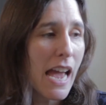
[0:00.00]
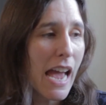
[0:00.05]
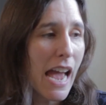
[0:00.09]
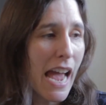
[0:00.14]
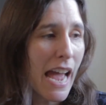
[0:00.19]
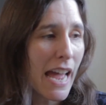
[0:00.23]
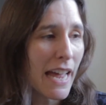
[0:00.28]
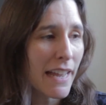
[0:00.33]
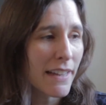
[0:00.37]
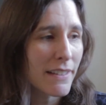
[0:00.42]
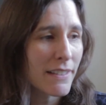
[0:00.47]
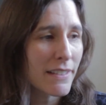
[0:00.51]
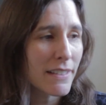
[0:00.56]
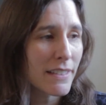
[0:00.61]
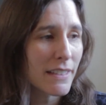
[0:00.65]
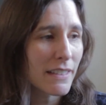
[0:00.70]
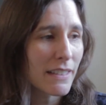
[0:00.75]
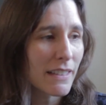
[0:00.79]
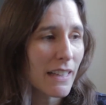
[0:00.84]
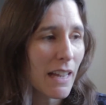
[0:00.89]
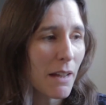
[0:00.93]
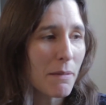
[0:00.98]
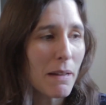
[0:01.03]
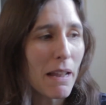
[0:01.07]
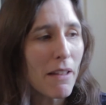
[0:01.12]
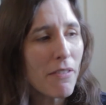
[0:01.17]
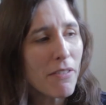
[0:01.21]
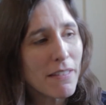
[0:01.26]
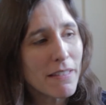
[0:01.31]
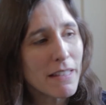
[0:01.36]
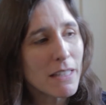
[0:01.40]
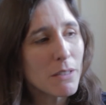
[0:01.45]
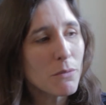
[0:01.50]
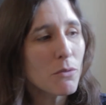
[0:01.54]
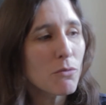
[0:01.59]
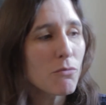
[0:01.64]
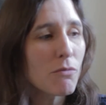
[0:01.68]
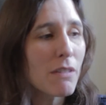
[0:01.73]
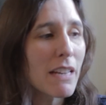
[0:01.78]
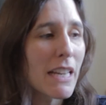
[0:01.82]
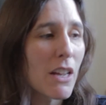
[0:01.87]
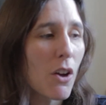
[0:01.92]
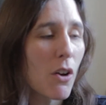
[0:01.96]
And I mean, I think this was
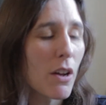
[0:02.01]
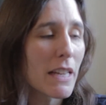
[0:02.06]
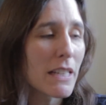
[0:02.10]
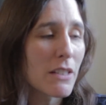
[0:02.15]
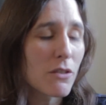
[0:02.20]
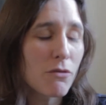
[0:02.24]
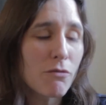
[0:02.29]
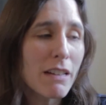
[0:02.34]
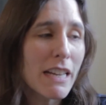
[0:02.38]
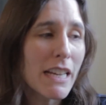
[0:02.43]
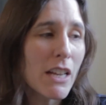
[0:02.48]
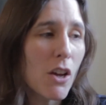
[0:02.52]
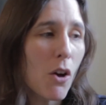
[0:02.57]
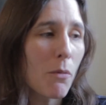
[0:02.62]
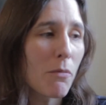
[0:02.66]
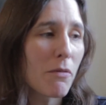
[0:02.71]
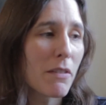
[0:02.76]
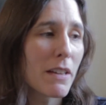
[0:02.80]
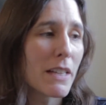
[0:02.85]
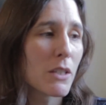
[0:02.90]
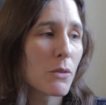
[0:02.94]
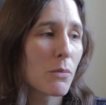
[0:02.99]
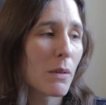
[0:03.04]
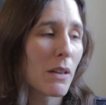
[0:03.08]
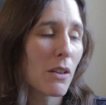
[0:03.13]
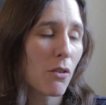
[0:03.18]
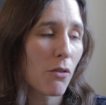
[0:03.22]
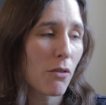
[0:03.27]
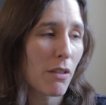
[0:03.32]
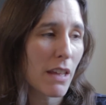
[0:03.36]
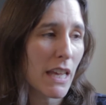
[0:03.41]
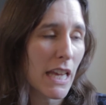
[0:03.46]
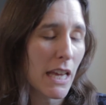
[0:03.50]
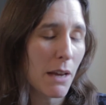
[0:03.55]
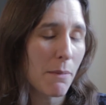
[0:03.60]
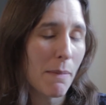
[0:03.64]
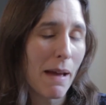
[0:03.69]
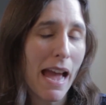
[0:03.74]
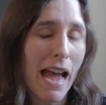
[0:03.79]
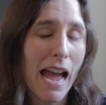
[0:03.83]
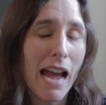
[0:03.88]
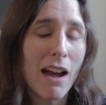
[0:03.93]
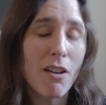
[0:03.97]
really, it's really obvious when you're thinking
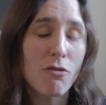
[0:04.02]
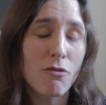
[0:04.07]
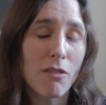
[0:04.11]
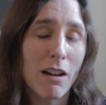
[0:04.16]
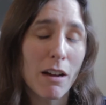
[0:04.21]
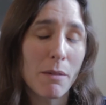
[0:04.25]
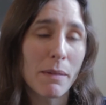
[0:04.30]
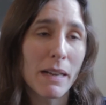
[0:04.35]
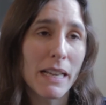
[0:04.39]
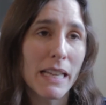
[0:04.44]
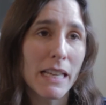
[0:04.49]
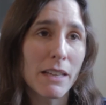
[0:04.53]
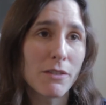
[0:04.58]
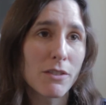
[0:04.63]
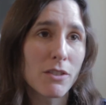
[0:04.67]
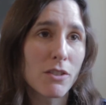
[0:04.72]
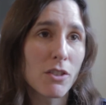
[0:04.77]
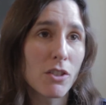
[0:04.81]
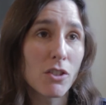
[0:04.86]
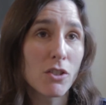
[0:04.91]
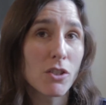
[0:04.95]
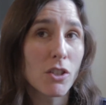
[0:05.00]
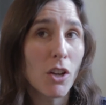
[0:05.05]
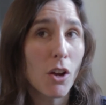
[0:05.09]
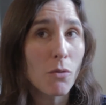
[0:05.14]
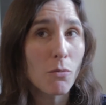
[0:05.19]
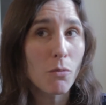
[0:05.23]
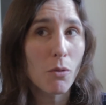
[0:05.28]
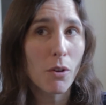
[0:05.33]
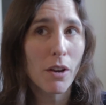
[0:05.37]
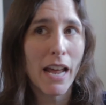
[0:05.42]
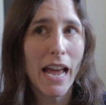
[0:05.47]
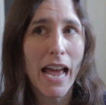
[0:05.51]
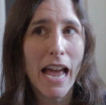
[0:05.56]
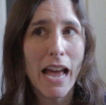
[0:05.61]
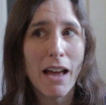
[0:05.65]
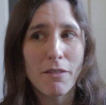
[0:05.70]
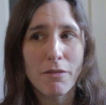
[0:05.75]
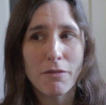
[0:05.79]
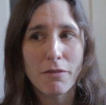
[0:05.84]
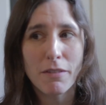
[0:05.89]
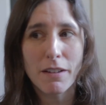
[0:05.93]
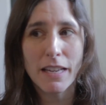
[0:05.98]
about outright beliefs that you don't want to
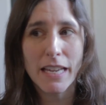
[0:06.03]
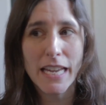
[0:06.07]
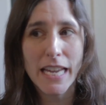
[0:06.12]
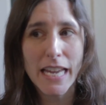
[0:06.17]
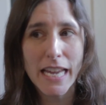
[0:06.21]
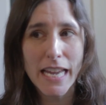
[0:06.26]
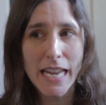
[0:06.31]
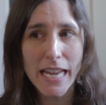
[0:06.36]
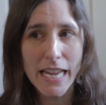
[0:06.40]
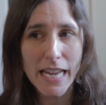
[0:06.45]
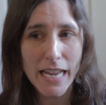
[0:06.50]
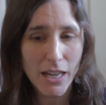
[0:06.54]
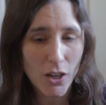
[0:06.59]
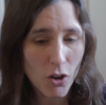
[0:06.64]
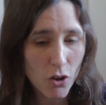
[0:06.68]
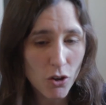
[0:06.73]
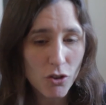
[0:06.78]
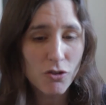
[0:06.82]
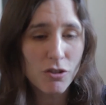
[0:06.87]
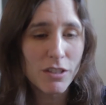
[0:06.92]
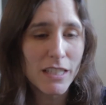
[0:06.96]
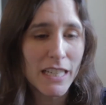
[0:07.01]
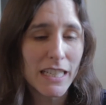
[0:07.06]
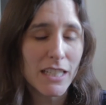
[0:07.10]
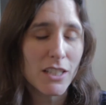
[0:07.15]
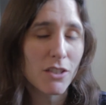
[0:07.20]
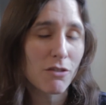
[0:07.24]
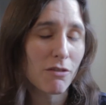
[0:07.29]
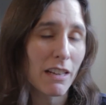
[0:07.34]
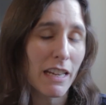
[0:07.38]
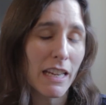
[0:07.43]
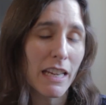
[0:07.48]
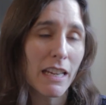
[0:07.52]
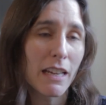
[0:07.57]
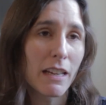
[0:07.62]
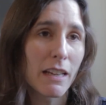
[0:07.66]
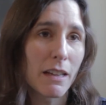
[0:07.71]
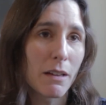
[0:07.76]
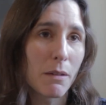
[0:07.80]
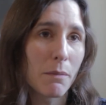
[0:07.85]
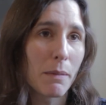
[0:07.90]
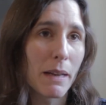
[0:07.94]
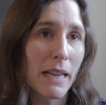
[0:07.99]
have contradictory
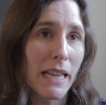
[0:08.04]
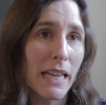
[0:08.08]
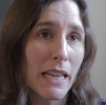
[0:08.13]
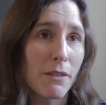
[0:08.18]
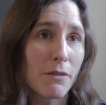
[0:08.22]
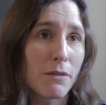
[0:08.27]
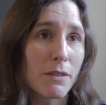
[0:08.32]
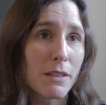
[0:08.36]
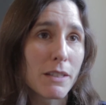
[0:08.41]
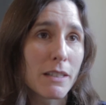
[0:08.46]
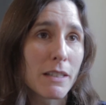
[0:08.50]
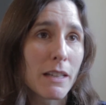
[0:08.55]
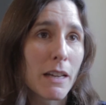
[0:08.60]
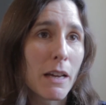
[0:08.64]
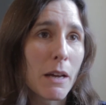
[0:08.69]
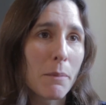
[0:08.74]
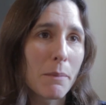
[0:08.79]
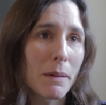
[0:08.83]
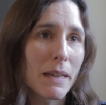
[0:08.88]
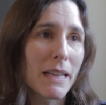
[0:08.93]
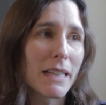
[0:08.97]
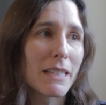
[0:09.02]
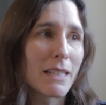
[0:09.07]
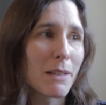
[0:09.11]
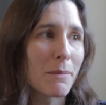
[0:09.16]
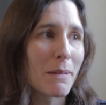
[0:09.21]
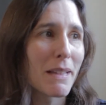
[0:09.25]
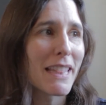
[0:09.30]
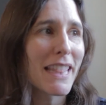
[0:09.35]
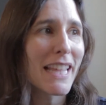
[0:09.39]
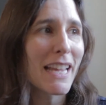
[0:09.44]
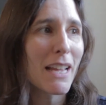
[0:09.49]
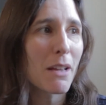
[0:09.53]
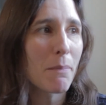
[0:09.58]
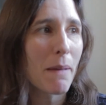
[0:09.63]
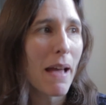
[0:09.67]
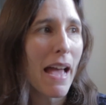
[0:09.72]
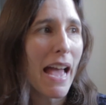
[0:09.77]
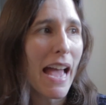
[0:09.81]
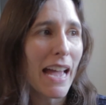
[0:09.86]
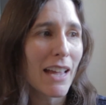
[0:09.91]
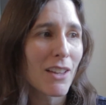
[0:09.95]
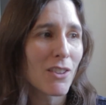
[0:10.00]
beliefs because I mean, think
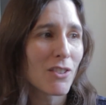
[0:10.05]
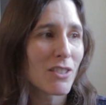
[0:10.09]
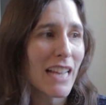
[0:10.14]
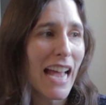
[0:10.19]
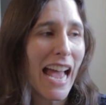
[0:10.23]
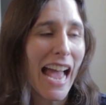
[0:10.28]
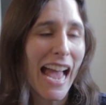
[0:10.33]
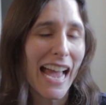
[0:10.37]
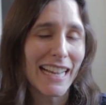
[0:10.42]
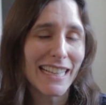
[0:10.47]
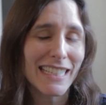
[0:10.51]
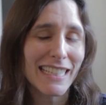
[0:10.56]
about how you'd act.